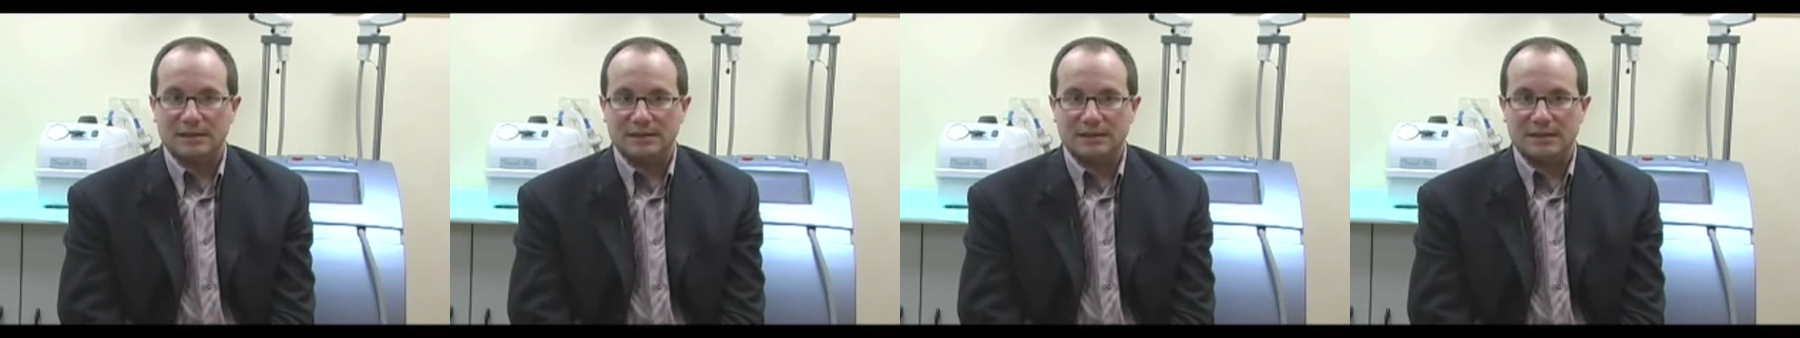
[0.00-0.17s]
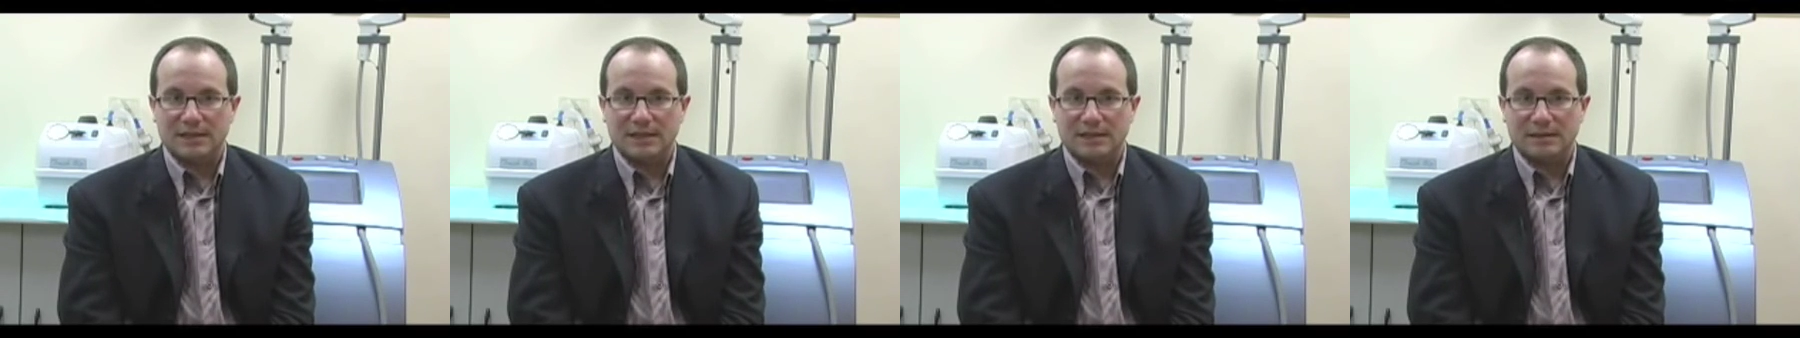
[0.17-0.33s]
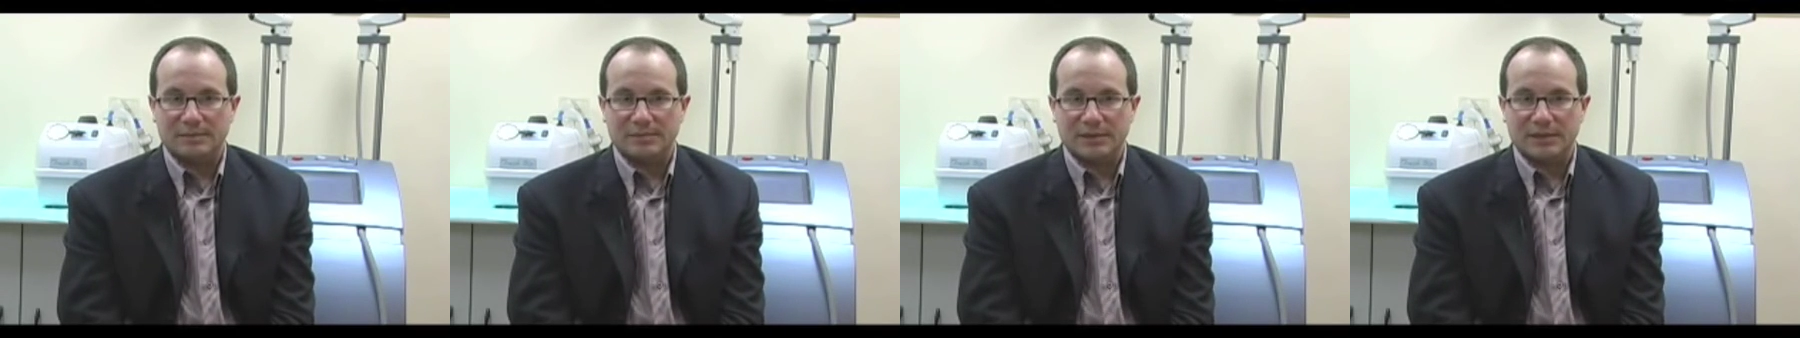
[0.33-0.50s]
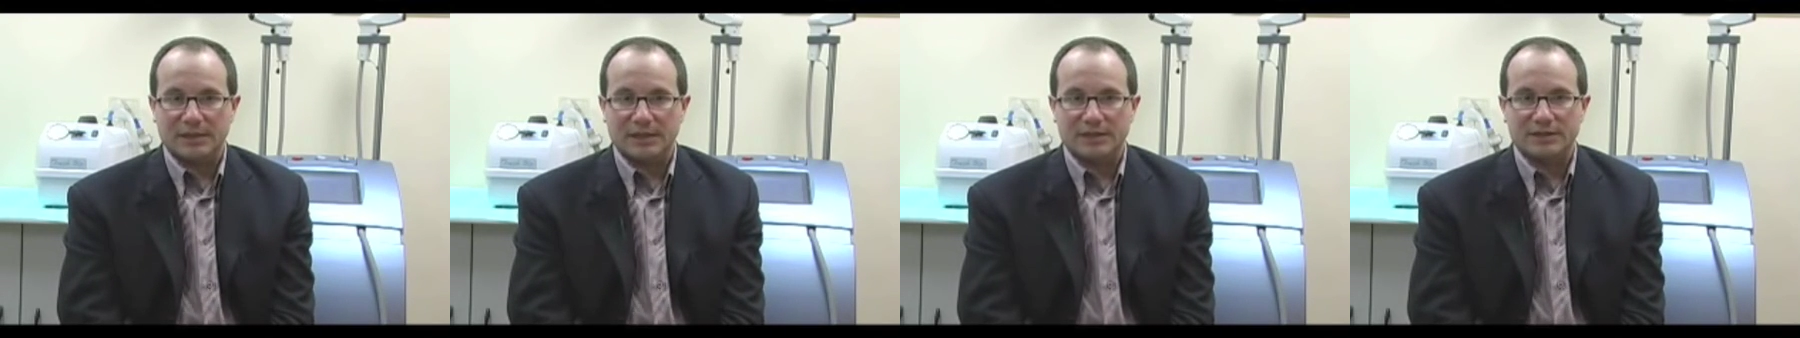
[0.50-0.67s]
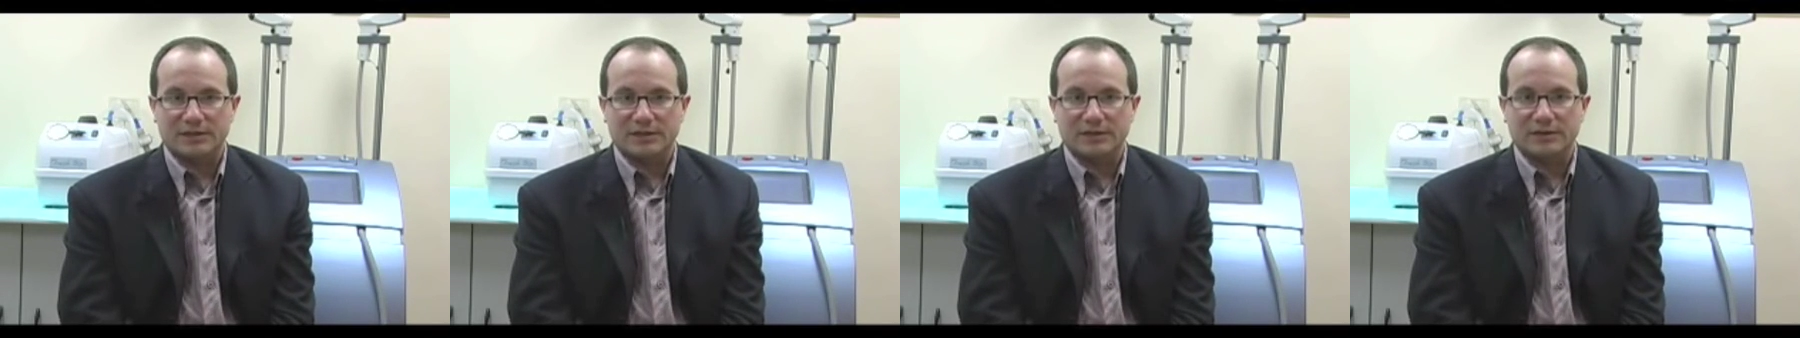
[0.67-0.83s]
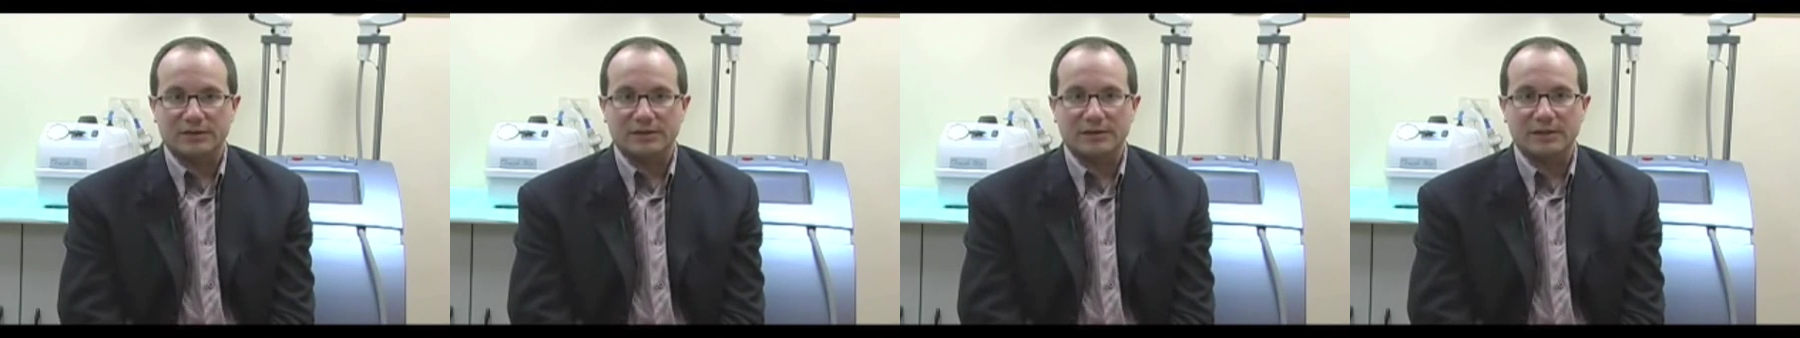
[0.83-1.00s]
take a
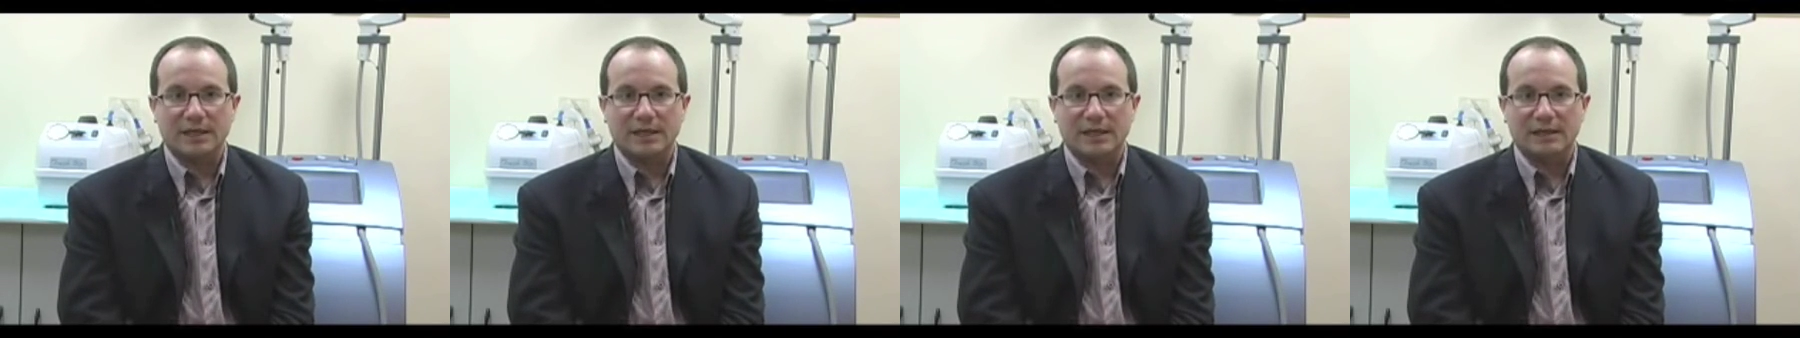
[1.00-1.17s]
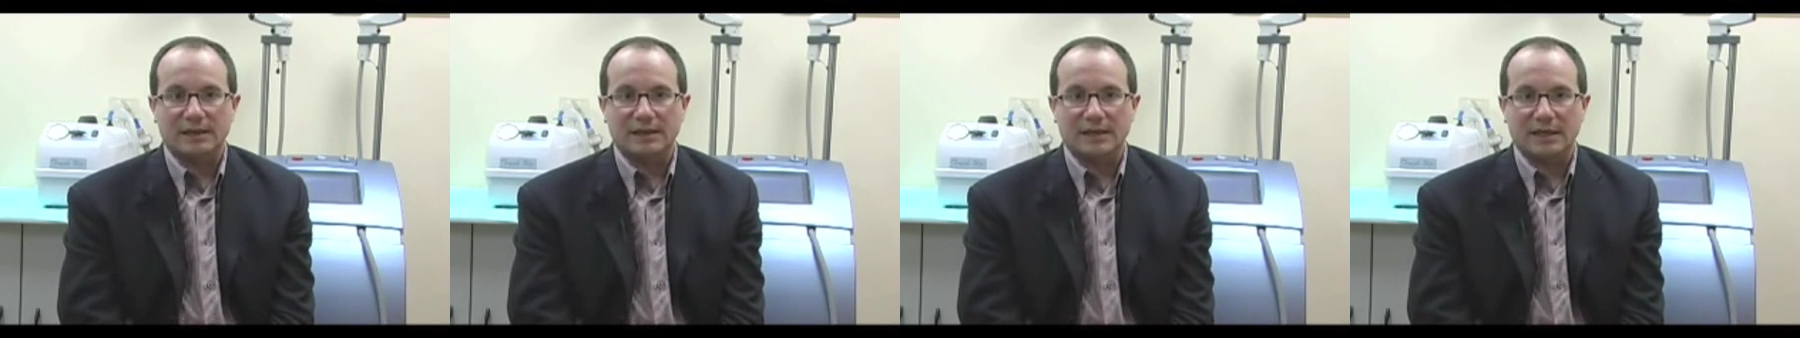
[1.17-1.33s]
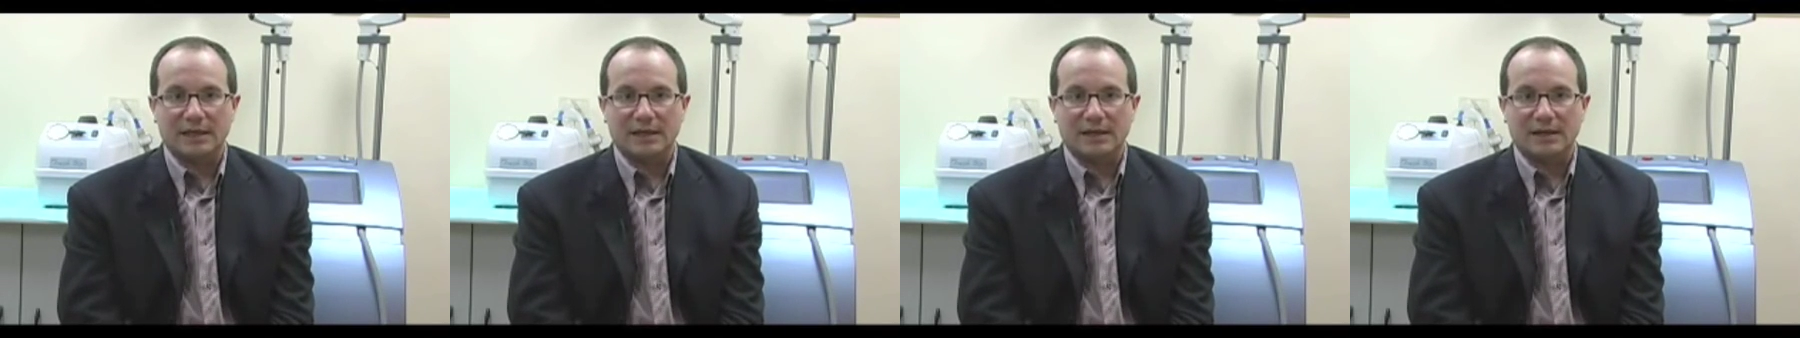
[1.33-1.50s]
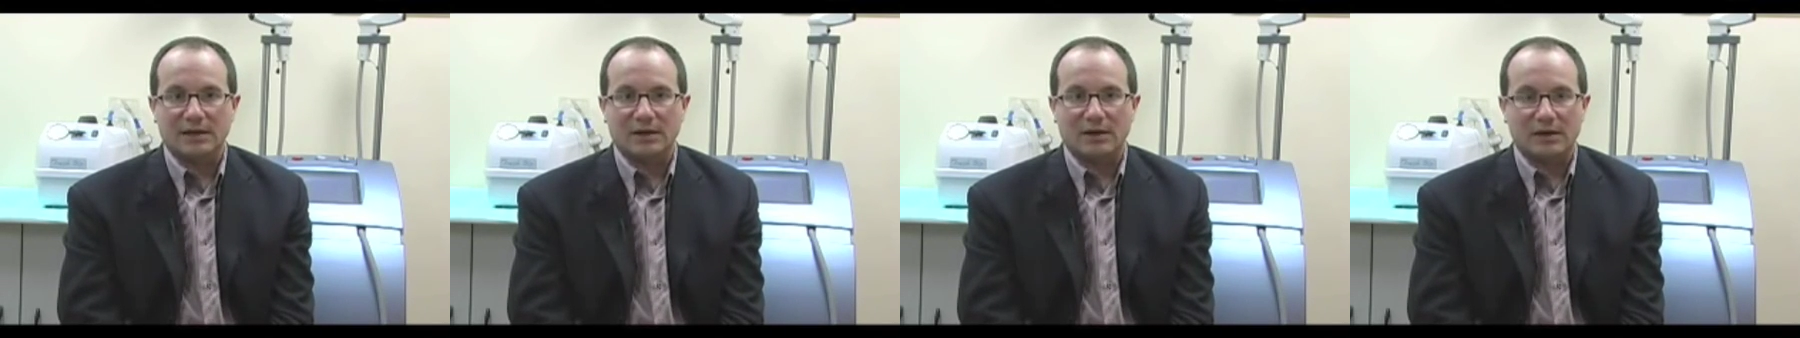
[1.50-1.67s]
picture, and then